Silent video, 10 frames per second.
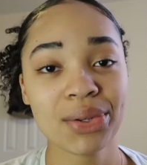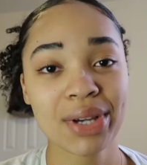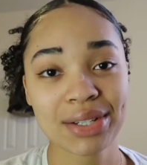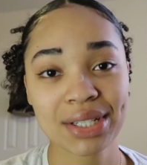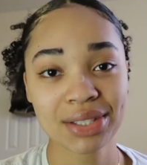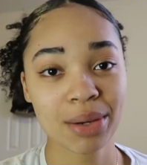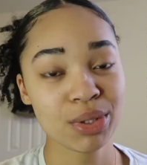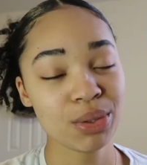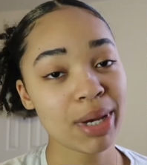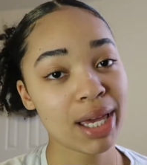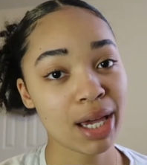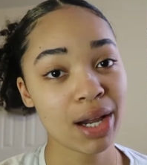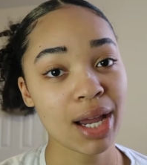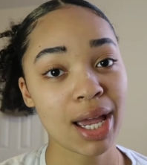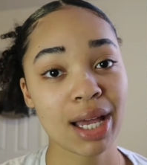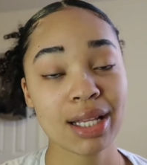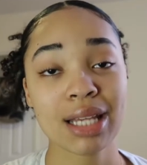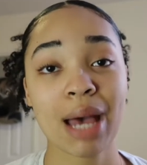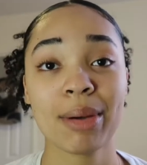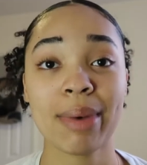you guys just saw me do my hair and
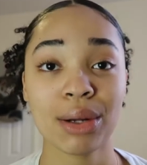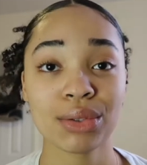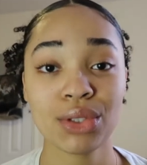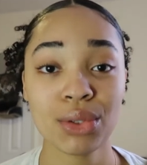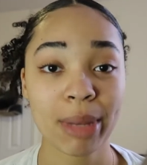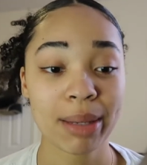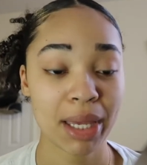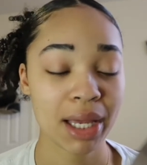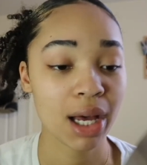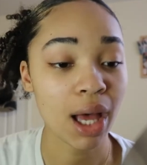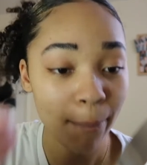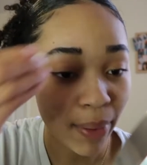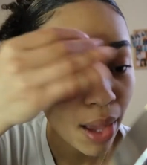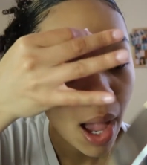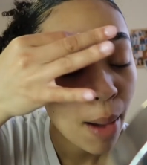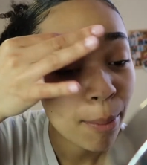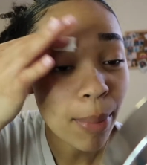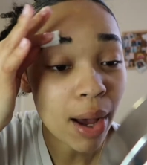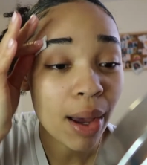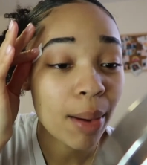I'm about to do my makeup.
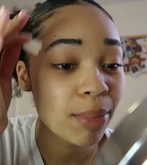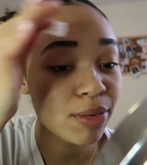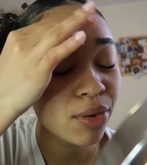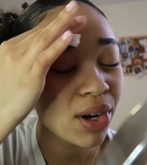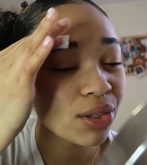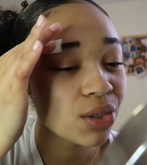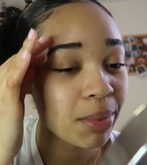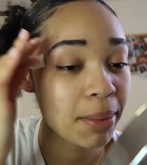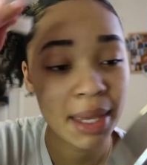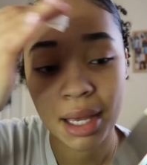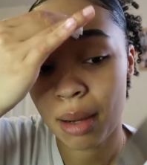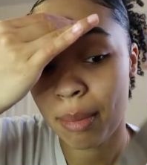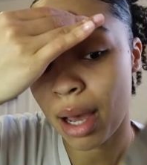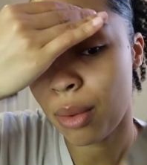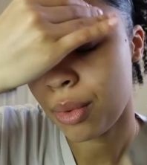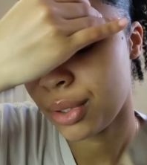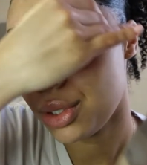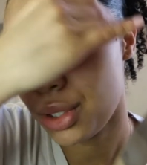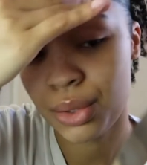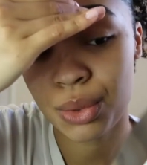But before I do my makeup, I
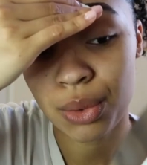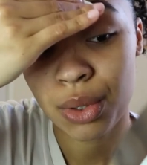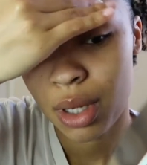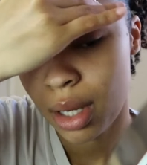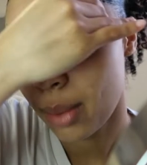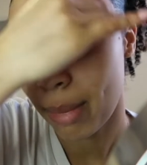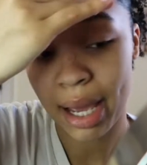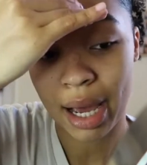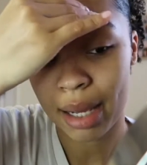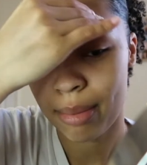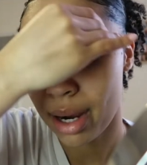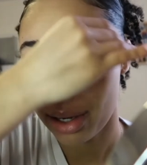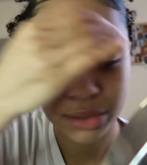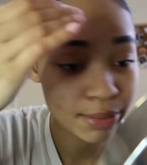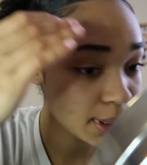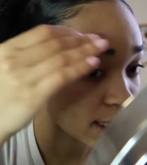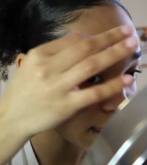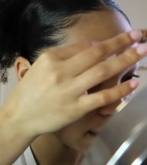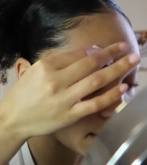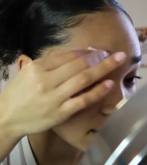want to do my eyebrows
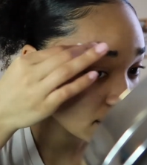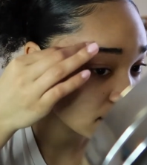because